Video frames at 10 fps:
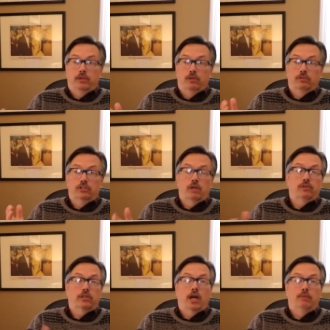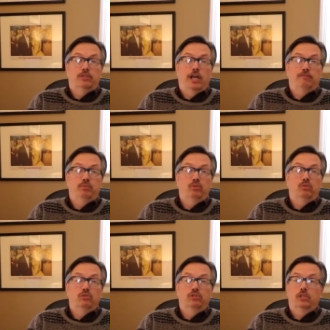several comps have
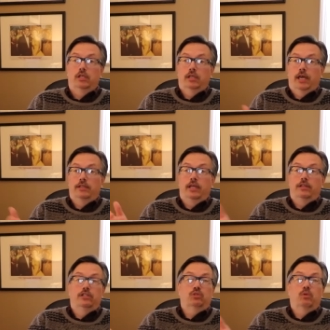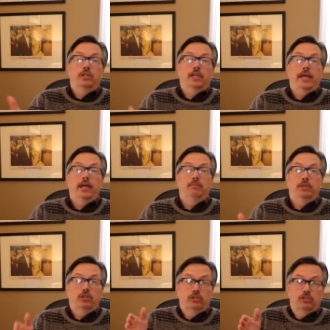pools, and then this one can't
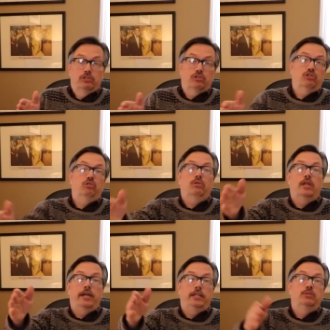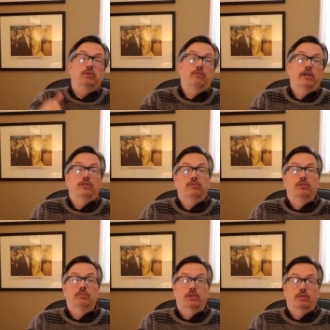because there's a sewer line easement running through
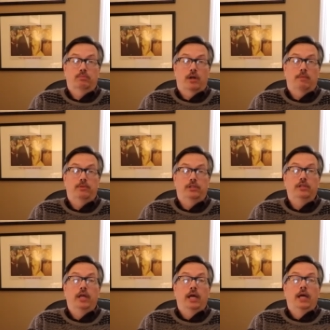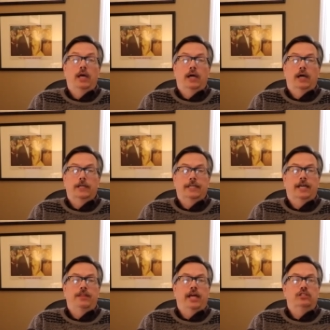the middle of the property,
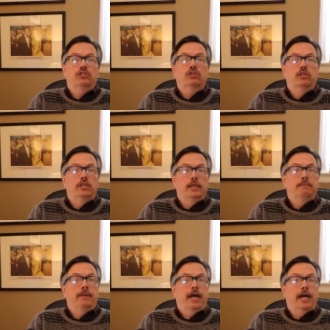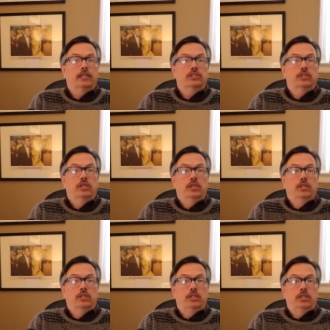again, that's going to impact
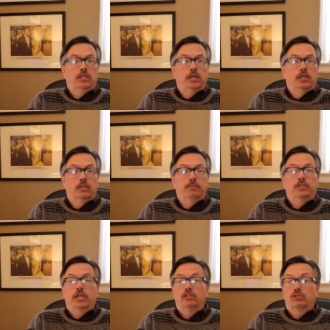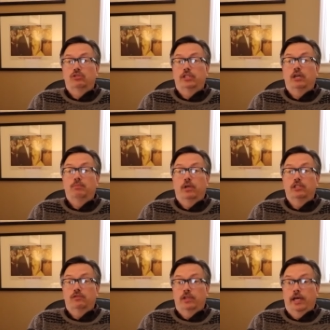the potential sale
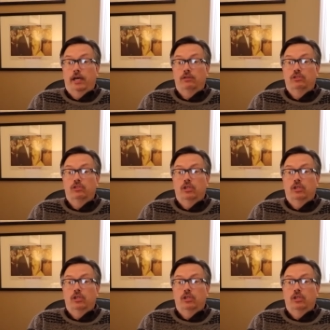price for the house.